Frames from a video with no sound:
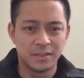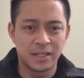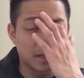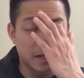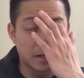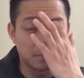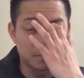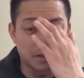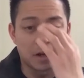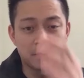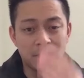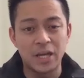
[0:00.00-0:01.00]
They
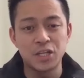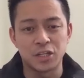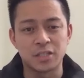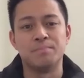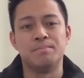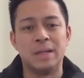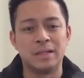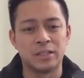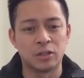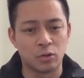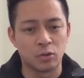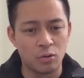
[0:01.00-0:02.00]
help top agents
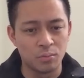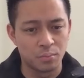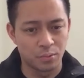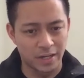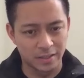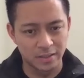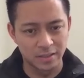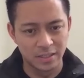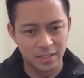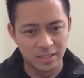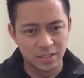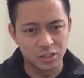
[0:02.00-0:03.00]
build their own
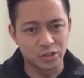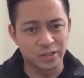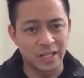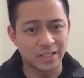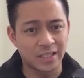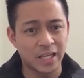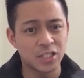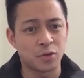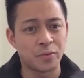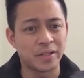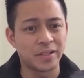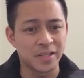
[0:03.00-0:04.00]
brand so that
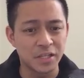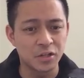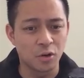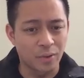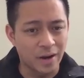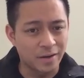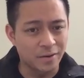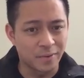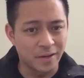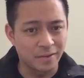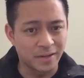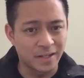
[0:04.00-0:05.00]
takes away the ego
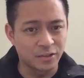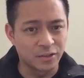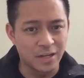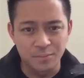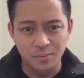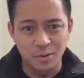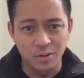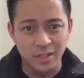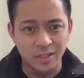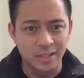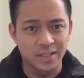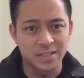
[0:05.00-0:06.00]
right away, right? They're not
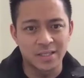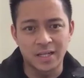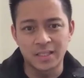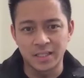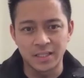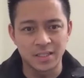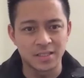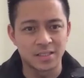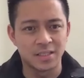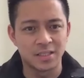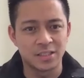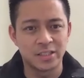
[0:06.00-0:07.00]
promoting like Side Inc
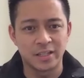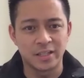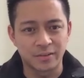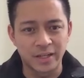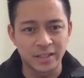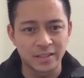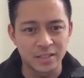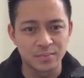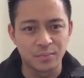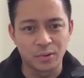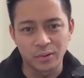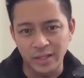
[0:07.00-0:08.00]
is the shit, right?
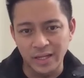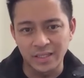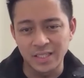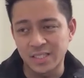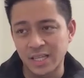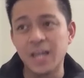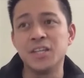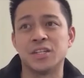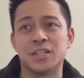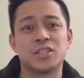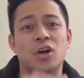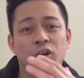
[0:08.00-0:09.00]
It's more like these
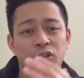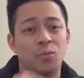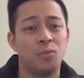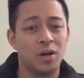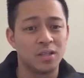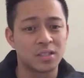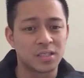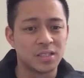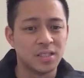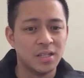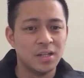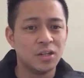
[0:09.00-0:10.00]
agents are the
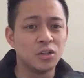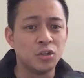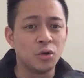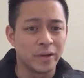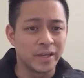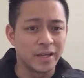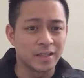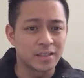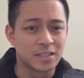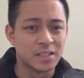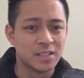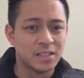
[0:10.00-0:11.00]
ones doing it.